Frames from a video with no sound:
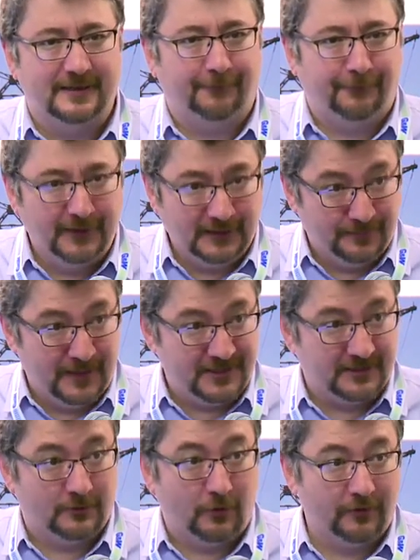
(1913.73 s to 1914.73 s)
field
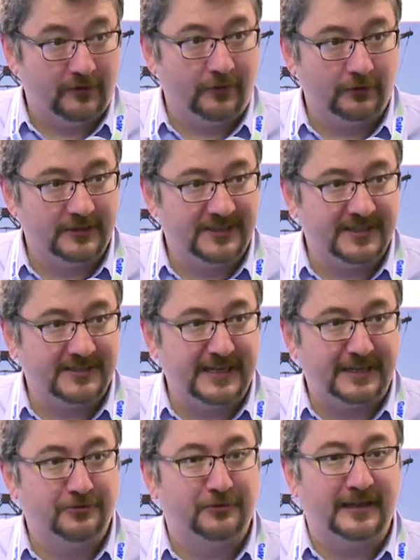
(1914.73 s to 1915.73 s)
measured over voltages
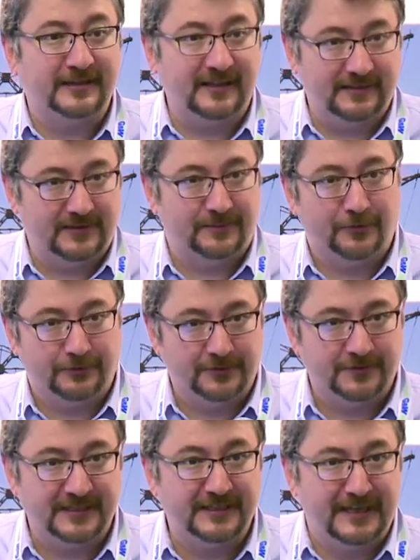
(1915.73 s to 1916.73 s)
that you cannot
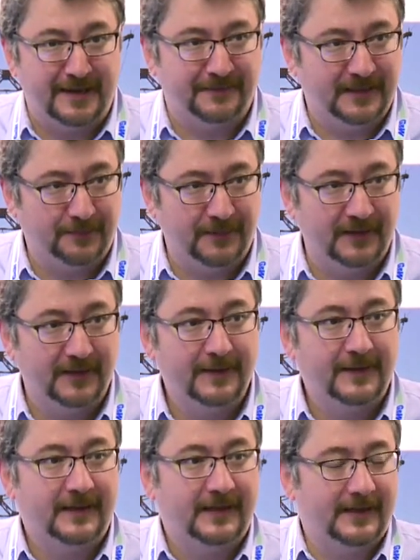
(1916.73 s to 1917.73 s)
reproduce in EMTP,
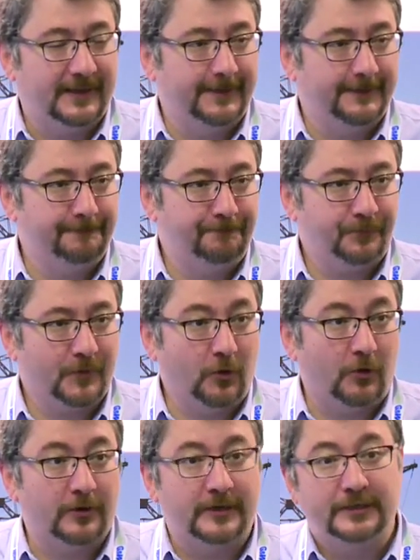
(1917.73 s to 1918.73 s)

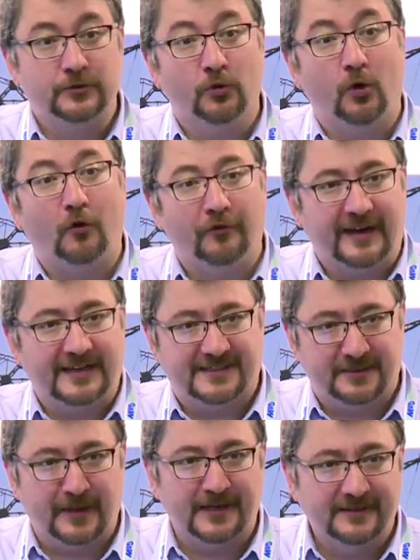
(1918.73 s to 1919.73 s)
or you
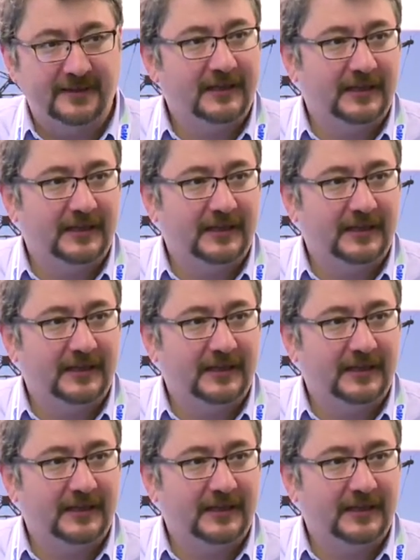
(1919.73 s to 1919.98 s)
overestimate.